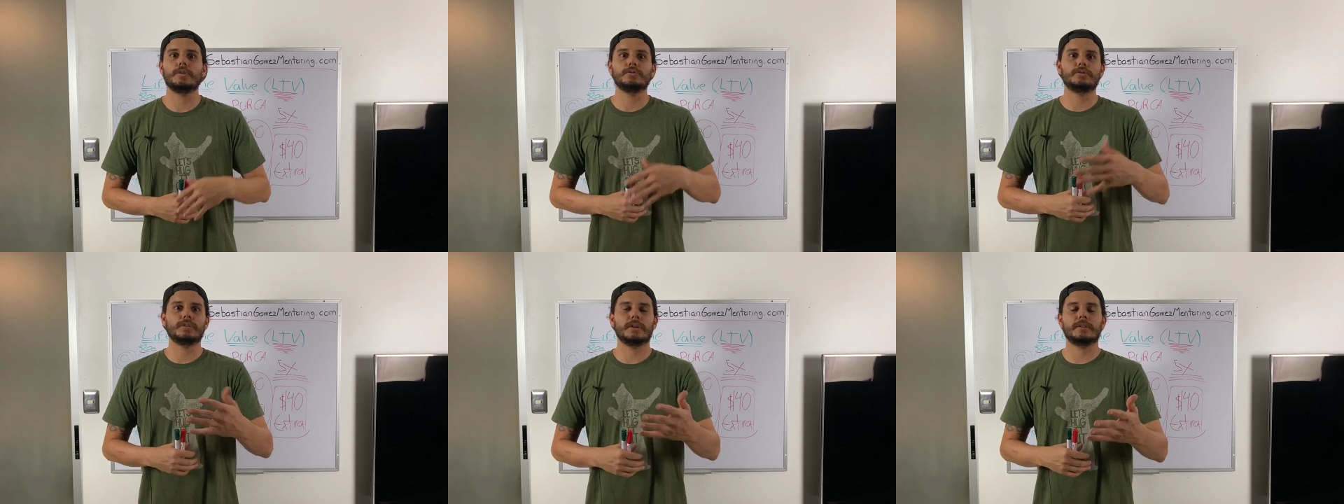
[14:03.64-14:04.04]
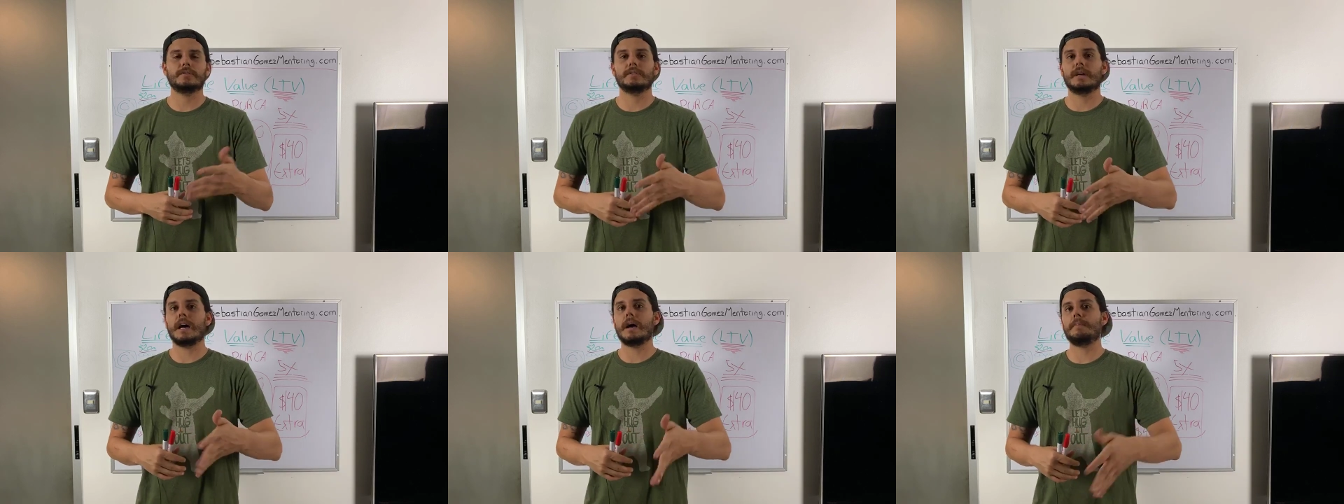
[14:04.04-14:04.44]
to
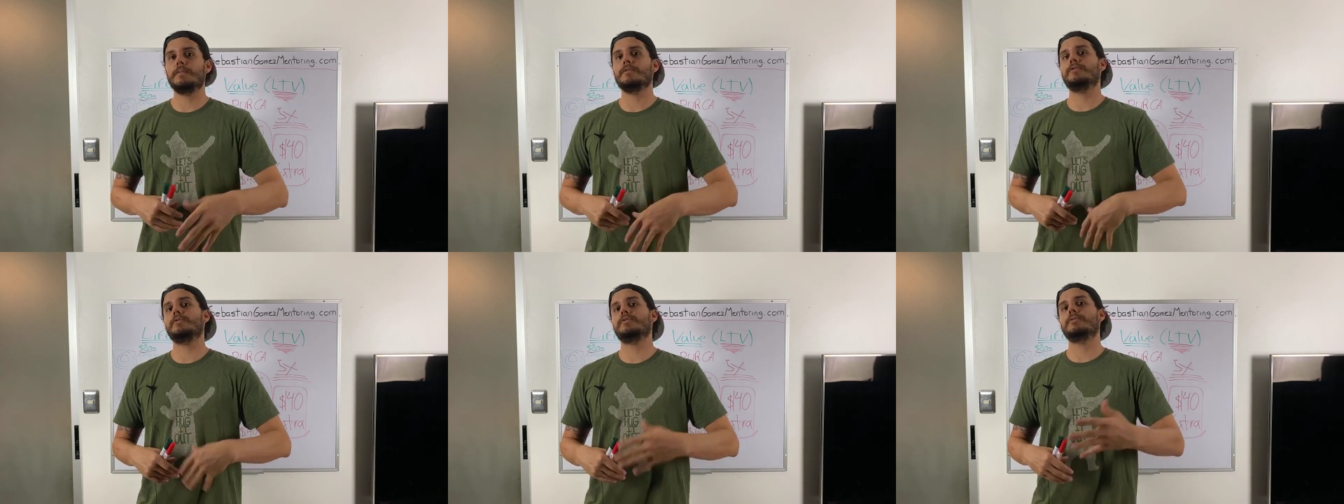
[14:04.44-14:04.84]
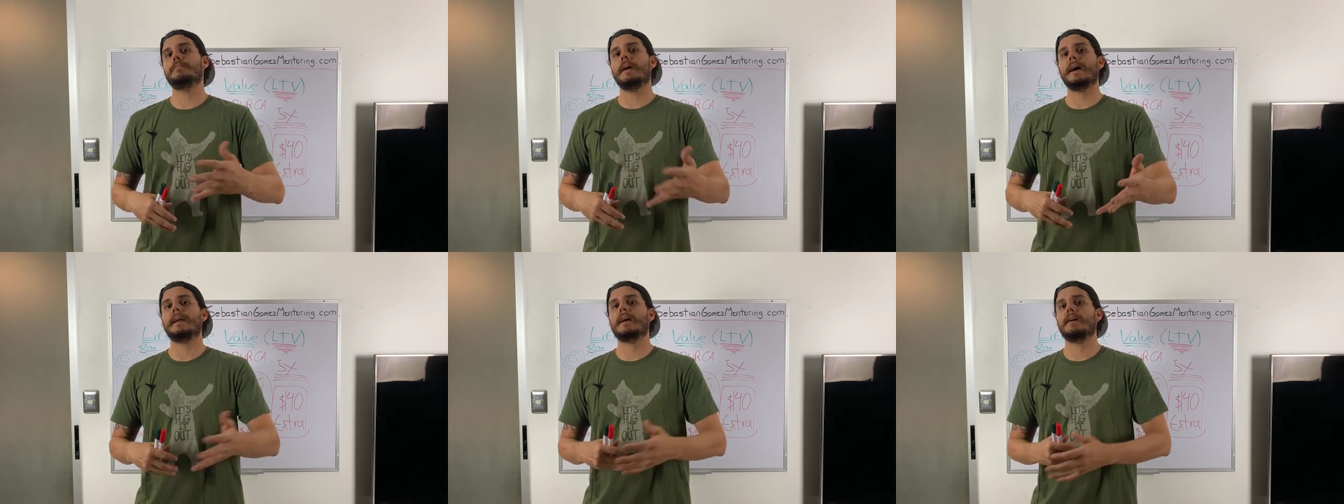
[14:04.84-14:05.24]
the Apple store, you
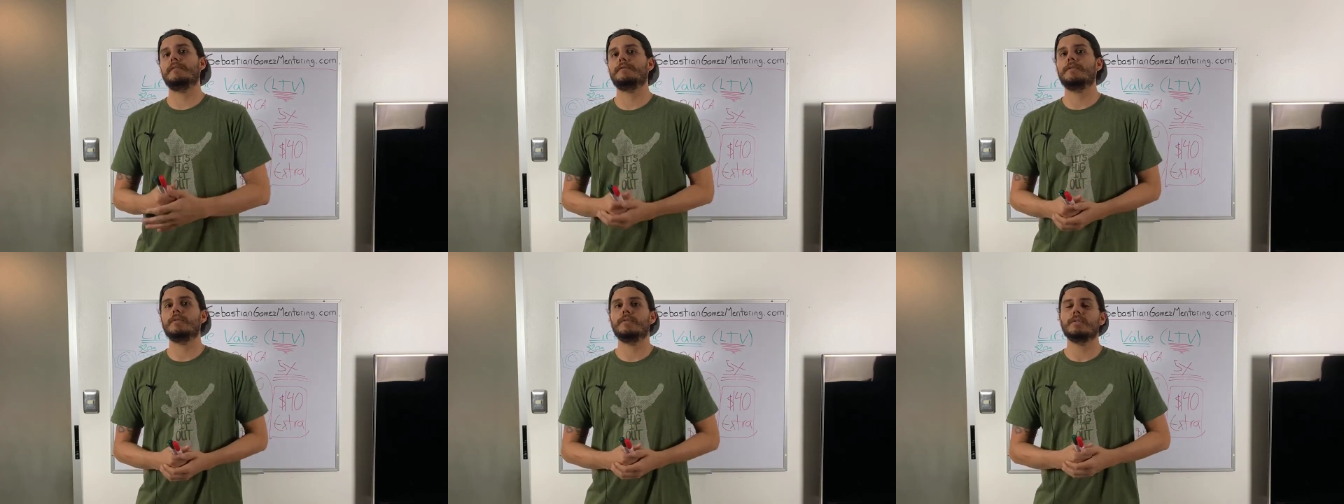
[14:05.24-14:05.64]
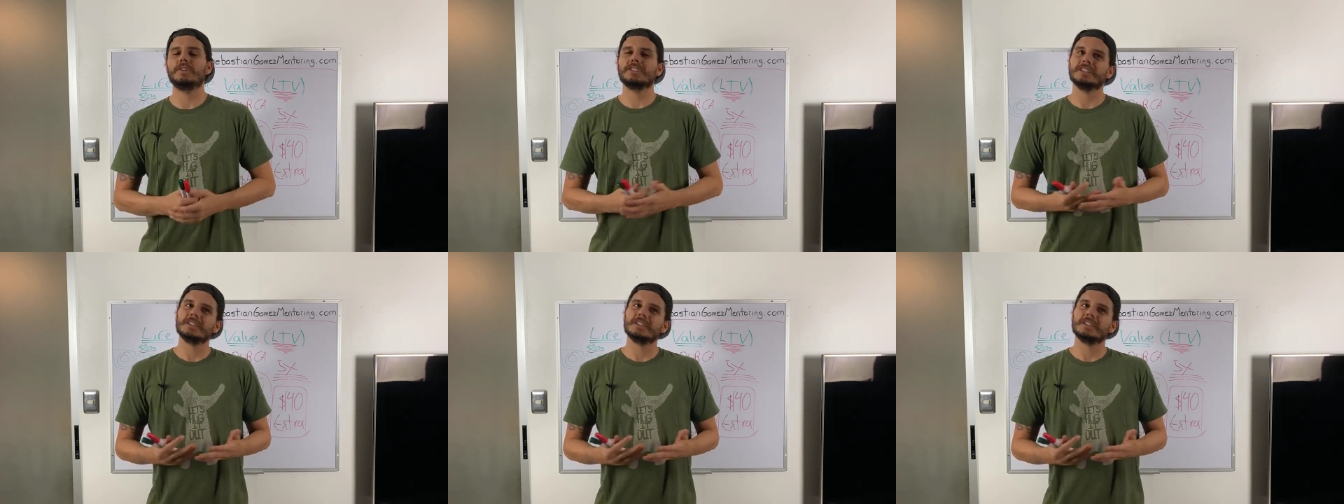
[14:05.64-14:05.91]
buy an iPhone.